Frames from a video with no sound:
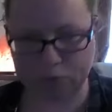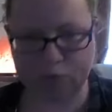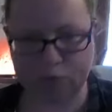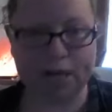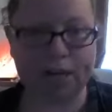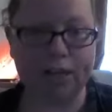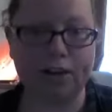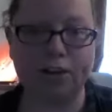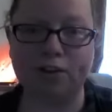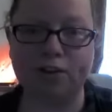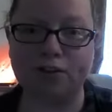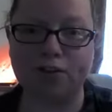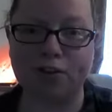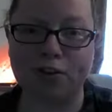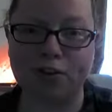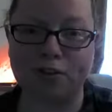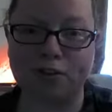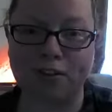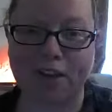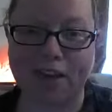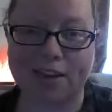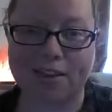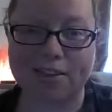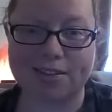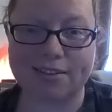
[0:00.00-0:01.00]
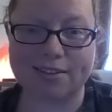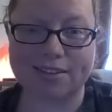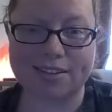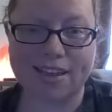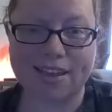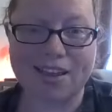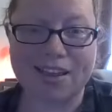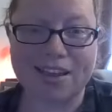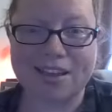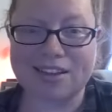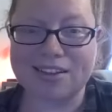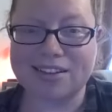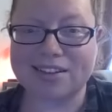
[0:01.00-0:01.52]
Really good for your face.
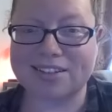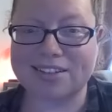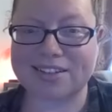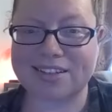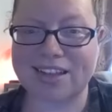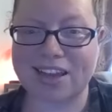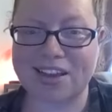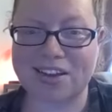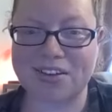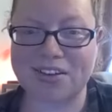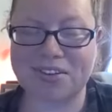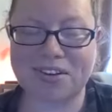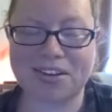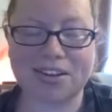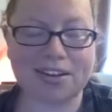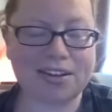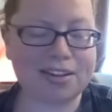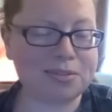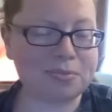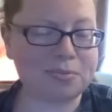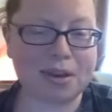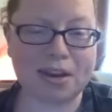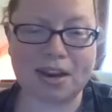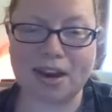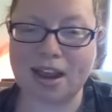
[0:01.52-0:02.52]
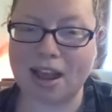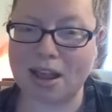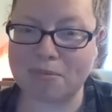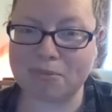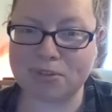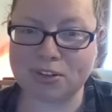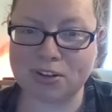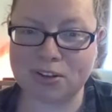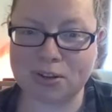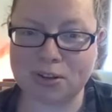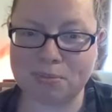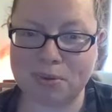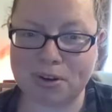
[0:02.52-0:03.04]
So it's been an
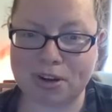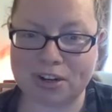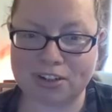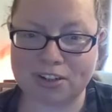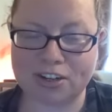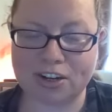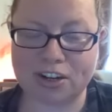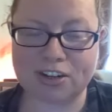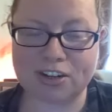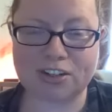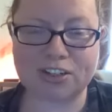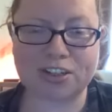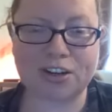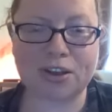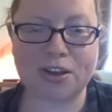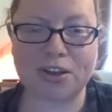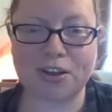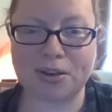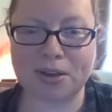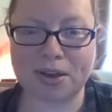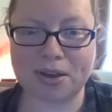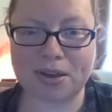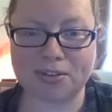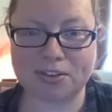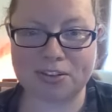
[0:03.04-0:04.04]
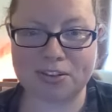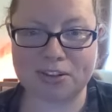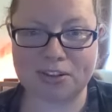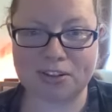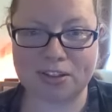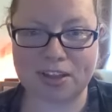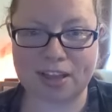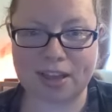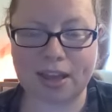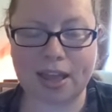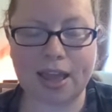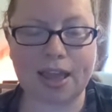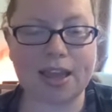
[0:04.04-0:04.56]
absolute pleasure showing you how to do
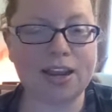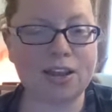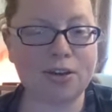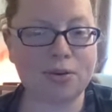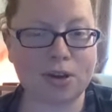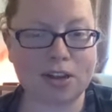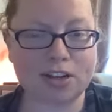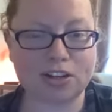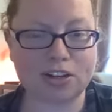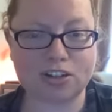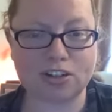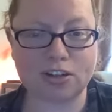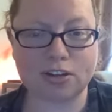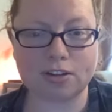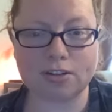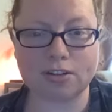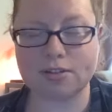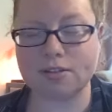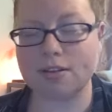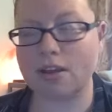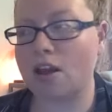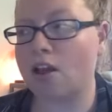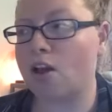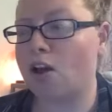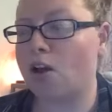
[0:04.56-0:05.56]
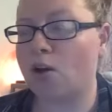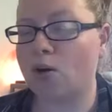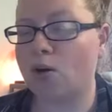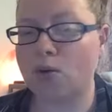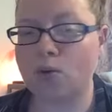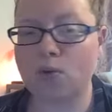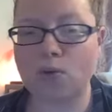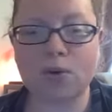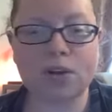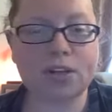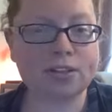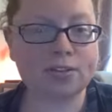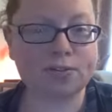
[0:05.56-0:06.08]
that. Any questions,
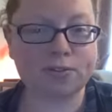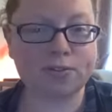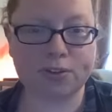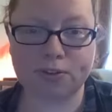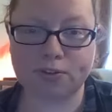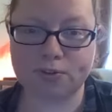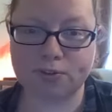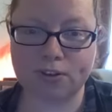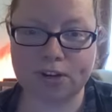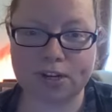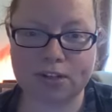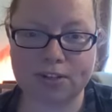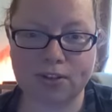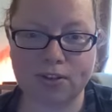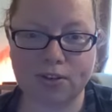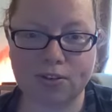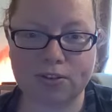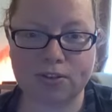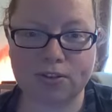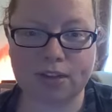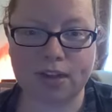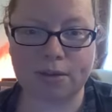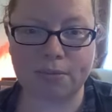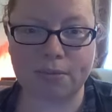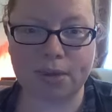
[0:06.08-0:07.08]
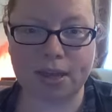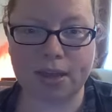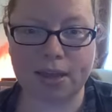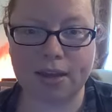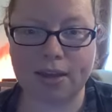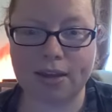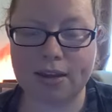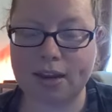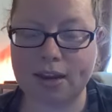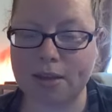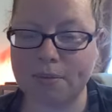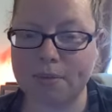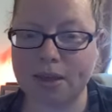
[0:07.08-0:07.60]
always feel free to contact me. You
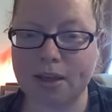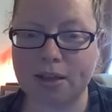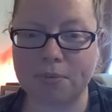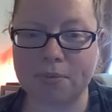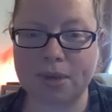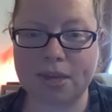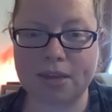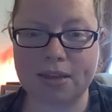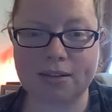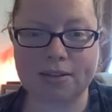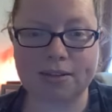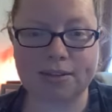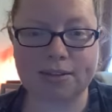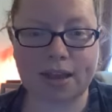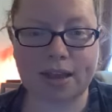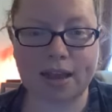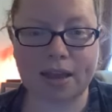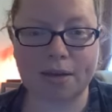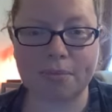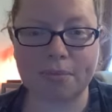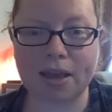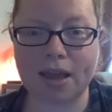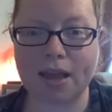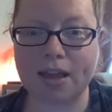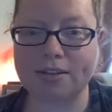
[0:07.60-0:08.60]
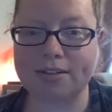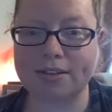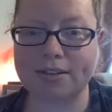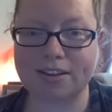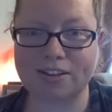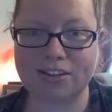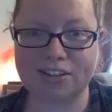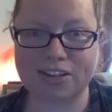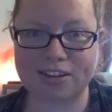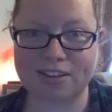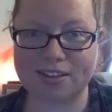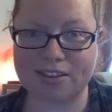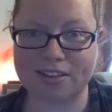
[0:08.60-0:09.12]
can email me at
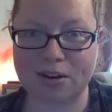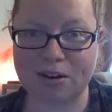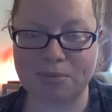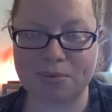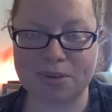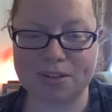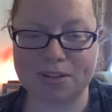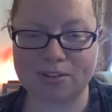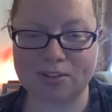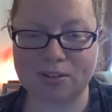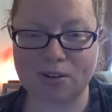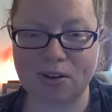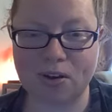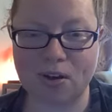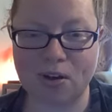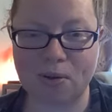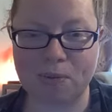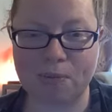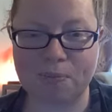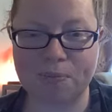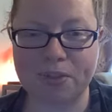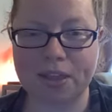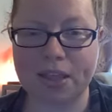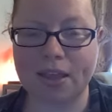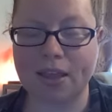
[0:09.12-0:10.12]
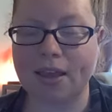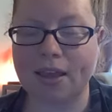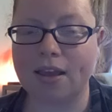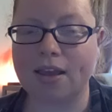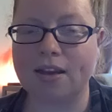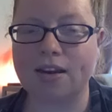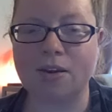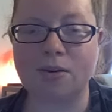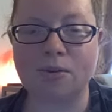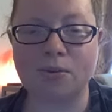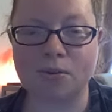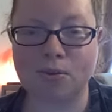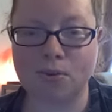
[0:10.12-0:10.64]
sam@sjtherapies.com
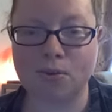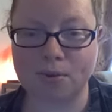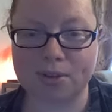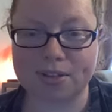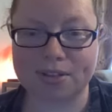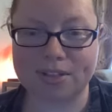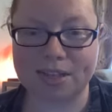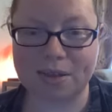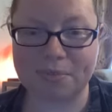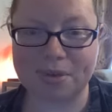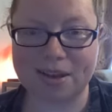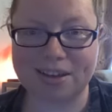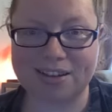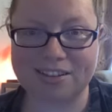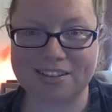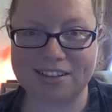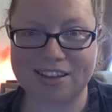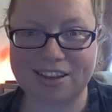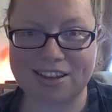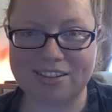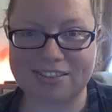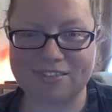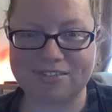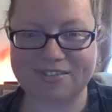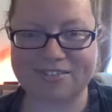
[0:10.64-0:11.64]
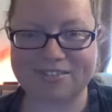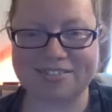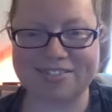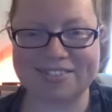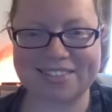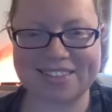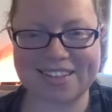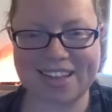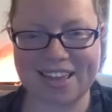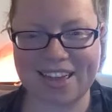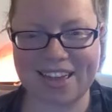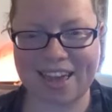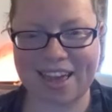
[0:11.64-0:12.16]
and I'll always get back to you.
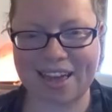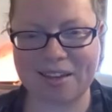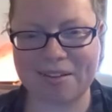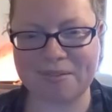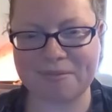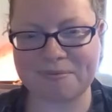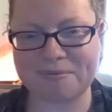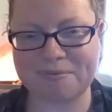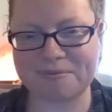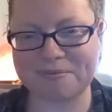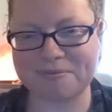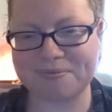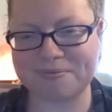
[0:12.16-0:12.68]
Take care.